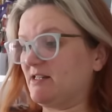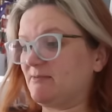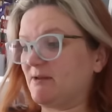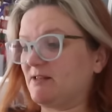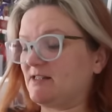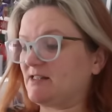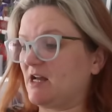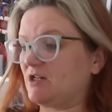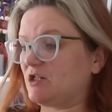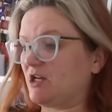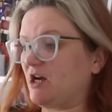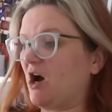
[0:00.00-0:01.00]
It's been
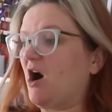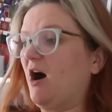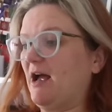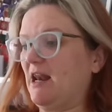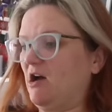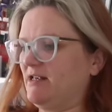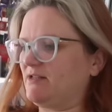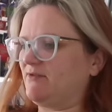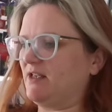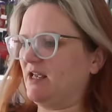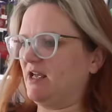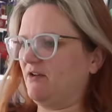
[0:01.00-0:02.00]
such a highlight
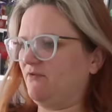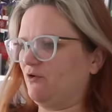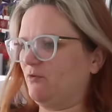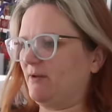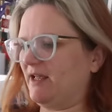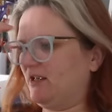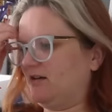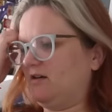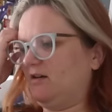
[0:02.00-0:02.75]
of the year for me.